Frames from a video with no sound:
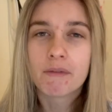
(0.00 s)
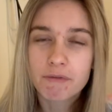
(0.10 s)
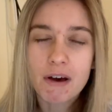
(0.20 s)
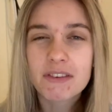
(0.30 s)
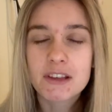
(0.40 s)

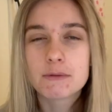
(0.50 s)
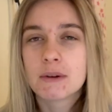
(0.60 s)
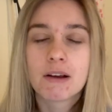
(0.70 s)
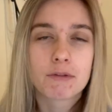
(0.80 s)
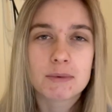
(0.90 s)
Five things we
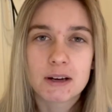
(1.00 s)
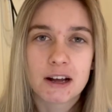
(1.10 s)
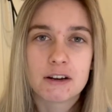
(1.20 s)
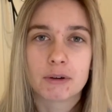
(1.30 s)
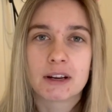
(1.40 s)
learned from
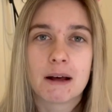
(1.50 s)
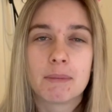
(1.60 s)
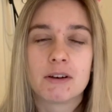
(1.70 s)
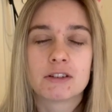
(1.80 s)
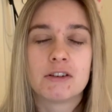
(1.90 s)
United knocking out
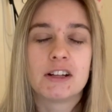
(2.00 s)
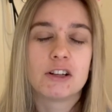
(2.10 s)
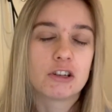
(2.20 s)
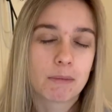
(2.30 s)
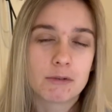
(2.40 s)
Barcelona in the
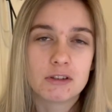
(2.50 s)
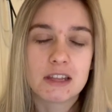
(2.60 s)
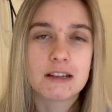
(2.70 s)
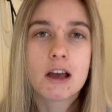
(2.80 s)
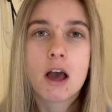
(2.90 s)
Champions
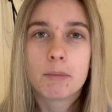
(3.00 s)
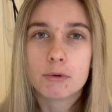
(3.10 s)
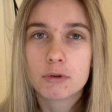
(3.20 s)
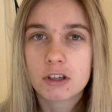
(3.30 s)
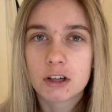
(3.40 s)
League. But
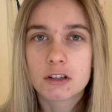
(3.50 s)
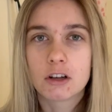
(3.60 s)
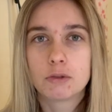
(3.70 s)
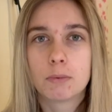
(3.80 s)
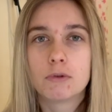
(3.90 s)
also going to
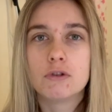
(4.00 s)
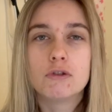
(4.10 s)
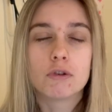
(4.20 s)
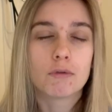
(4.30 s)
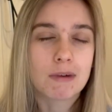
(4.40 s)
touch upon news
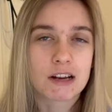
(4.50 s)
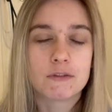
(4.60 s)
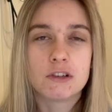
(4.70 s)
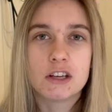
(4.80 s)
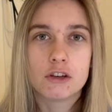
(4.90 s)
of
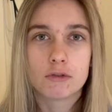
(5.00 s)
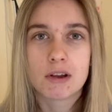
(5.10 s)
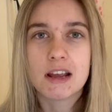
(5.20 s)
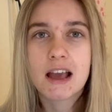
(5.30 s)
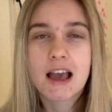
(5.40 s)
Rashford's
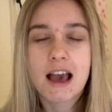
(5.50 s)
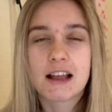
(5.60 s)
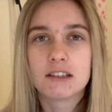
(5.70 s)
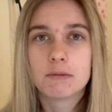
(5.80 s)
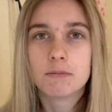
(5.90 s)
injury
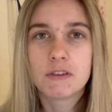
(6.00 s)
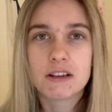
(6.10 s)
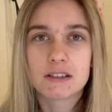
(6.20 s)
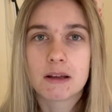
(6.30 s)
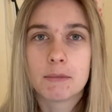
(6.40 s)
and some
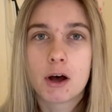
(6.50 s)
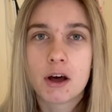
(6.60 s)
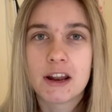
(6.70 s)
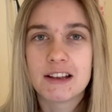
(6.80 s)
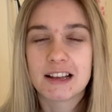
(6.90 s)
things that
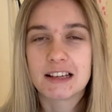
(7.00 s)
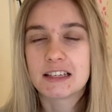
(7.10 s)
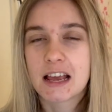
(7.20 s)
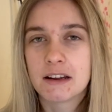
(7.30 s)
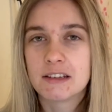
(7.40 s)
Martinez had
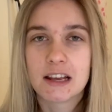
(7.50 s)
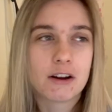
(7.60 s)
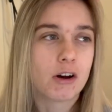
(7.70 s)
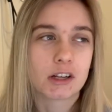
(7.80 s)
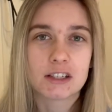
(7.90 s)
said and Ten
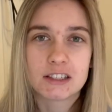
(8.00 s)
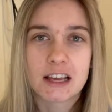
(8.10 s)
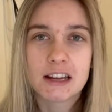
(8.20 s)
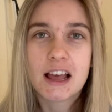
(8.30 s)
Hag had said